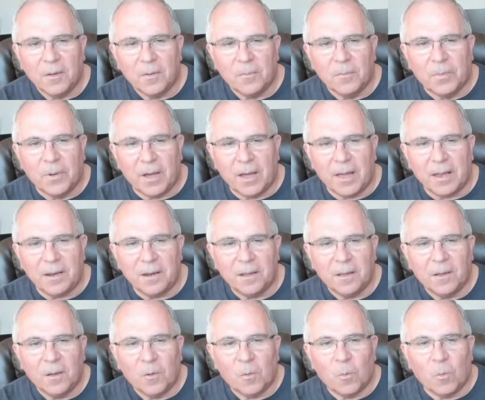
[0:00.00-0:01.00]
but
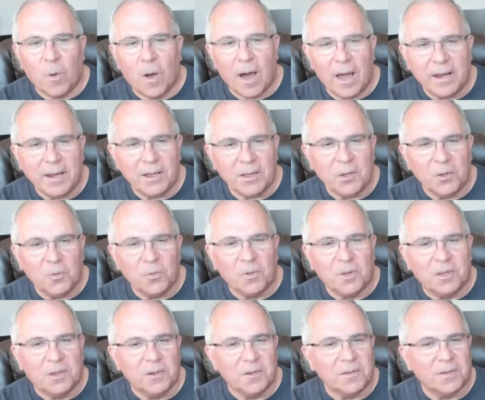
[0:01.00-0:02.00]
why didn't you
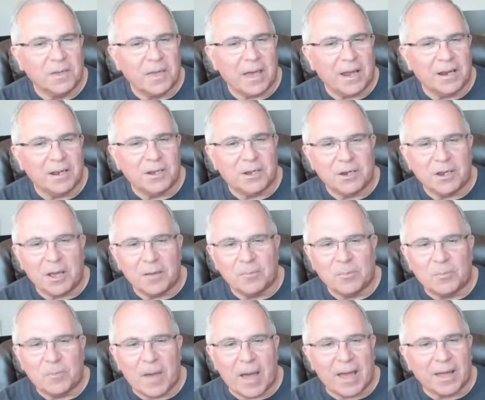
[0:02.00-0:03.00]
just get it
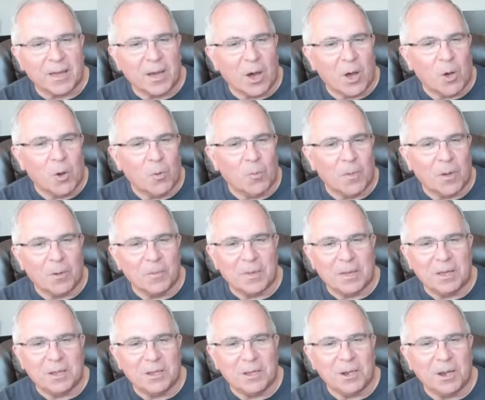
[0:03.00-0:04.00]
shipped back home? I
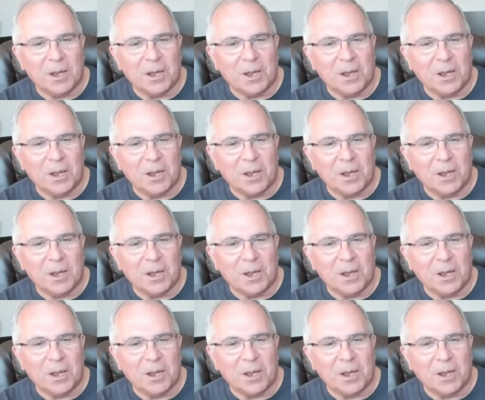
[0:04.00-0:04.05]
mean,